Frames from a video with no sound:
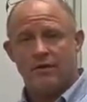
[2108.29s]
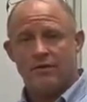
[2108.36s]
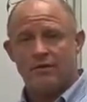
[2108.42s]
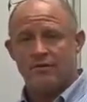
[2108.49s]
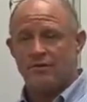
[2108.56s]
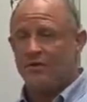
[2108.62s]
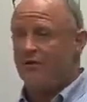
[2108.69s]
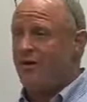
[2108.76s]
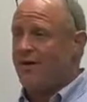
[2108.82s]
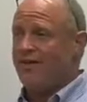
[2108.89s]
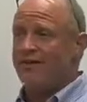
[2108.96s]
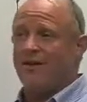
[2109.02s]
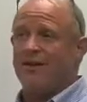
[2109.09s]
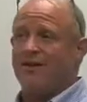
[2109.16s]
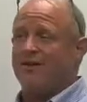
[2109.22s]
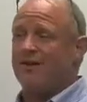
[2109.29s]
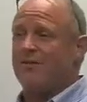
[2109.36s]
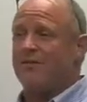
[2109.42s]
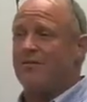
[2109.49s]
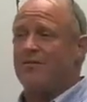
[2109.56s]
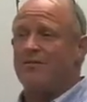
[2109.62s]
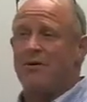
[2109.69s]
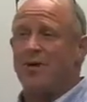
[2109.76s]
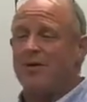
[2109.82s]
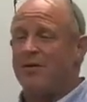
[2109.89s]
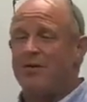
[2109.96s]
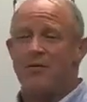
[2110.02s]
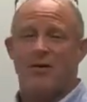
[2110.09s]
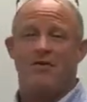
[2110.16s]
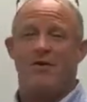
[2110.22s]
So if I think you're probably
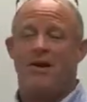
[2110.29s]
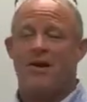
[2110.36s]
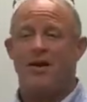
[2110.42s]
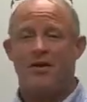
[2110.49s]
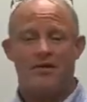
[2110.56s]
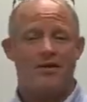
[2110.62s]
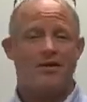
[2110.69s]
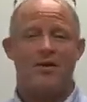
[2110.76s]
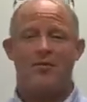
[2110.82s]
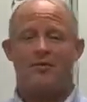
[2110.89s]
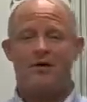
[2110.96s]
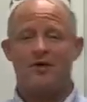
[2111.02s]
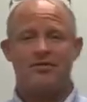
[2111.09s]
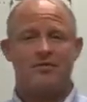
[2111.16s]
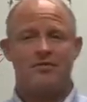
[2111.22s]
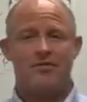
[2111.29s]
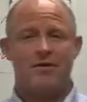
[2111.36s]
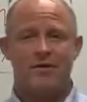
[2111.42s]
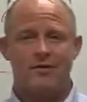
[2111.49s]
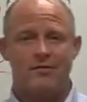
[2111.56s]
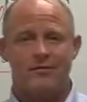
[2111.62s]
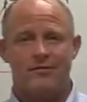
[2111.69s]
going to be around 110 bucks a foot,